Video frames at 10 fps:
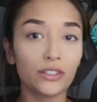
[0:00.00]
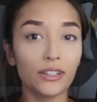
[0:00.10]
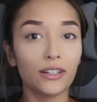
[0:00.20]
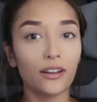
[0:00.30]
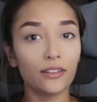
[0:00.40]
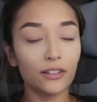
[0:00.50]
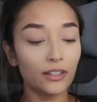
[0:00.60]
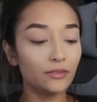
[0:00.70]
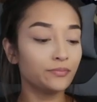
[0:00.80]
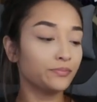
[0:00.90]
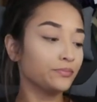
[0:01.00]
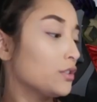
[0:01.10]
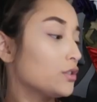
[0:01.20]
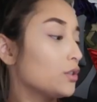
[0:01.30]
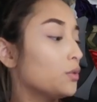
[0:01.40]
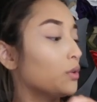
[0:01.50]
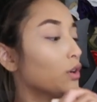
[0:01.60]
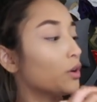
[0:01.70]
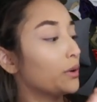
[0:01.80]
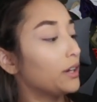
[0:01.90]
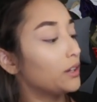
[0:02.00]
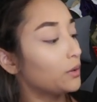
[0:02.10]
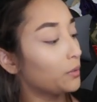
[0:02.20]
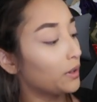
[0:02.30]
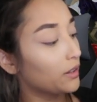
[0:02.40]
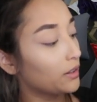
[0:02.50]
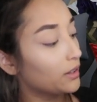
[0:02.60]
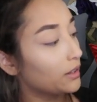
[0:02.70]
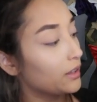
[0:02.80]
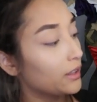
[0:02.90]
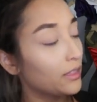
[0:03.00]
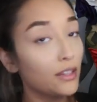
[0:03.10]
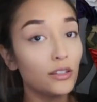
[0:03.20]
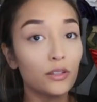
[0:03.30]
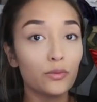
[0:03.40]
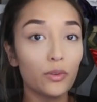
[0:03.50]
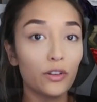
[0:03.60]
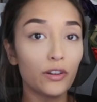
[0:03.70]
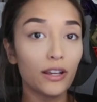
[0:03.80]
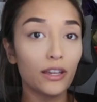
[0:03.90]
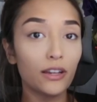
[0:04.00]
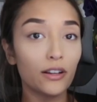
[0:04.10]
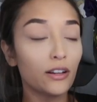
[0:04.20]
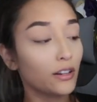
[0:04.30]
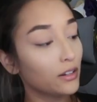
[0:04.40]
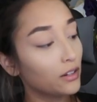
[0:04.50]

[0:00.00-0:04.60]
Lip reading: looking color. So we'll go in with this one right here,